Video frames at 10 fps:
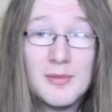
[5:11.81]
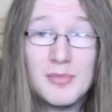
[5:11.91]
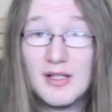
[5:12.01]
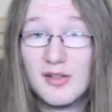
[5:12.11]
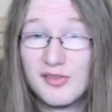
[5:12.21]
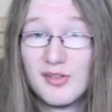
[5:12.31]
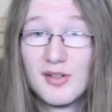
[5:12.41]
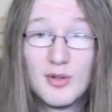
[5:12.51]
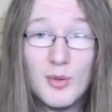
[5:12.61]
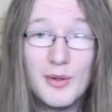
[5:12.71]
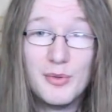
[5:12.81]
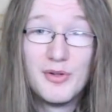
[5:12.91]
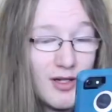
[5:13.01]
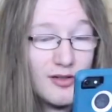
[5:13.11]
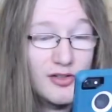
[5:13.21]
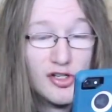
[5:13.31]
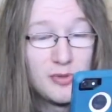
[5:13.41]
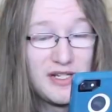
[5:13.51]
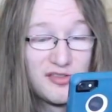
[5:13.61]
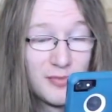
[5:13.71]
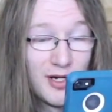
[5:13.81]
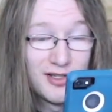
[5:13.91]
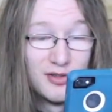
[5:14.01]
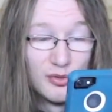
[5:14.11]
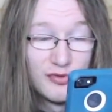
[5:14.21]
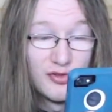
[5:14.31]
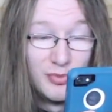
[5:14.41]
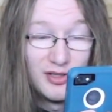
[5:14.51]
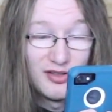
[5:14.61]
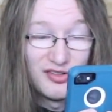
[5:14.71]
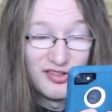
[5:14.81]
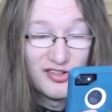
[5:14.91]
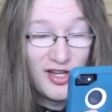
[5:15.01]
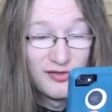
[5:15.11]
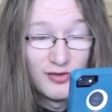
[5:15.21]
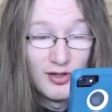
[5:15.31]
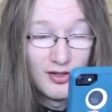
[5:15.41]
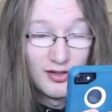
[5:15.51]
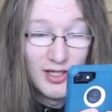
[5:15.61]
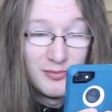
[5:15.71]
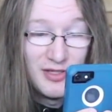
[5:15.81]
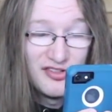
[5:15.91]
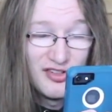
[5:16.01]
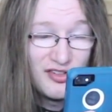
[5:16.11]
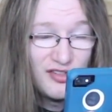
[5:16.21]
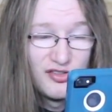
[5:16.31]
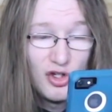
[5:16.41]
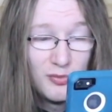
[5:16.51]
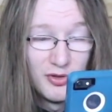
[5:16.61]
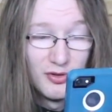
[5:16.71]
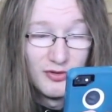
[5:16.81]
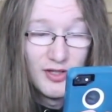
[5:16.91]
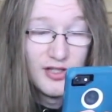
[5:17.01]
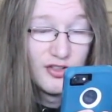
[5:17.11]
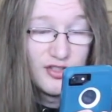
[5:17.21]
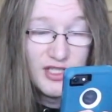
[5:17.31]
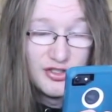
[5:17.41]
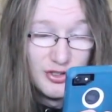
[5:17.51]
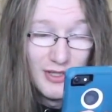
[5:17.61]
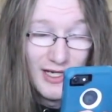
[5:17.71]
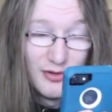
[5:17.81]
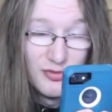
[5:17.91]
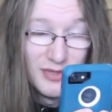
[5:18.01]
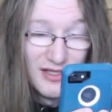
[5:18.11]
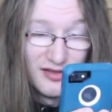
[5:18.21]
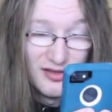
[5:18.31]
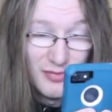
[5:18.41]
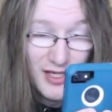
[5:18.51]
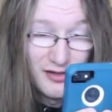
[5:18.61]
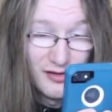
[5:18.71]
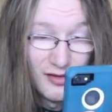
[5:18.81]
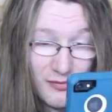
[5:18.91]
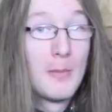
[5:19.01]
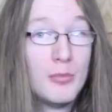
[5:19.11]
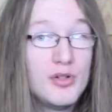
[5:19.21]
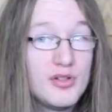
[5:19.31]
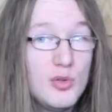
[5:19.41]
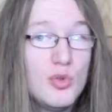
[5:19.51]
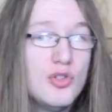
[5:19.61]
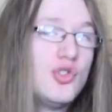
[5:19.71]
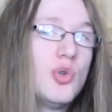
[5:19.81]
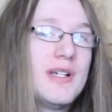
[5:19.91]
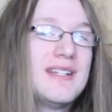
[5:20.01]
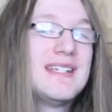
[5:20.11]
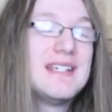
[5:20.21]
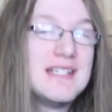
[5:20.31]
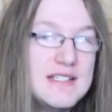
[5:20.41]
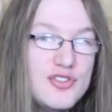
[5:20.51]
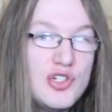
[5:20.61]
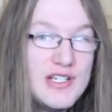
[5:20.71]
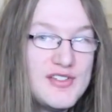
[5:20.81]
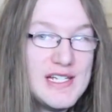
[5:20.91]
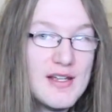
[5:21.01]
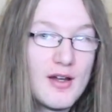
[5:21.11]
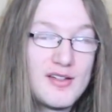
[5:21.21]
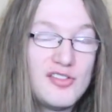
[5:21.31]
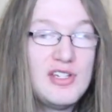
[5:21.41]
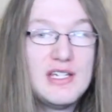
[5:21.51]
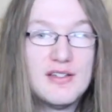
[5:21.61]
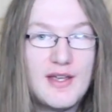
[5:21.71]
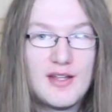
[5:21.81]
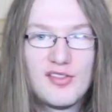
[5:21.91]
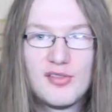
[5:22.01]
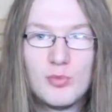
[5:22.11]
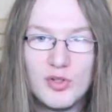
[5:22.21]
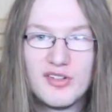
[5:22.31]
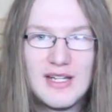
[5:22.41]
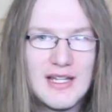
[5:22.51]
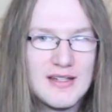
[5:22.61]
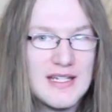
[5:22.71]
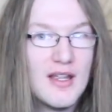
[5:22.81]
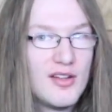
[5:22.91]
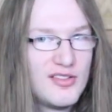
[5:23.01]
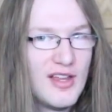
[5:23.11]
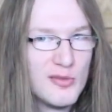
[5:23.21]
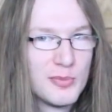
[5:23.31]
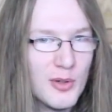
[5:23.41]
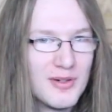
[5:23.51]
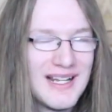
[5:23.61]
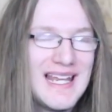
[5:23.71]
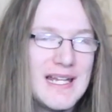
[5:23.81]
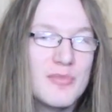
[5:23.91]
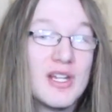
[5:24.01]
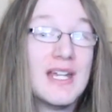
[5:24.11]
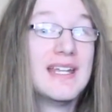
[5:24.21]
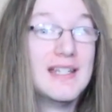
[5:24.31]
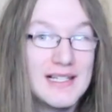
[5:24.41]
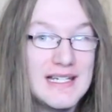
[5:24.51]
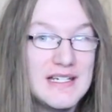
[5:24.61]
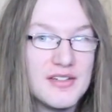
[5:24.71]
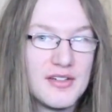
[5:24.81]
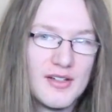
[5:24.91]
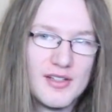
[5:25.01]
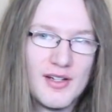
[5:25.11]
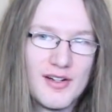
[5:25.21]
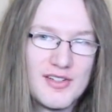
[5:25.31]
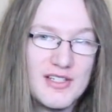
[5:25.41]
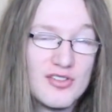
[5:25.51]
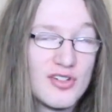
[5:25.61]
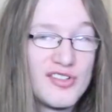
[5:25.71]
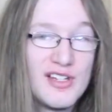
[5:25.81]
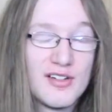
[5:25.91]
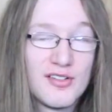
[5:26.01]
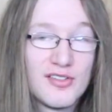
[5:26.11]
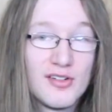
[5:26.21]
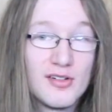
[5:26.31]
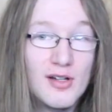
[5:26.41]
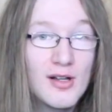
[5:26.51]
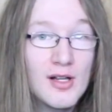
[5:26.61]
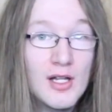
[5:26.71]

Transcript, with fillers: because, quote, nobody smart enough to build a successful online business is dumb enough to teach you how to be his competitor. But you can join the EGTIC, that's once again the self-proclaimed Elite Guitar Teachers Inner Circle,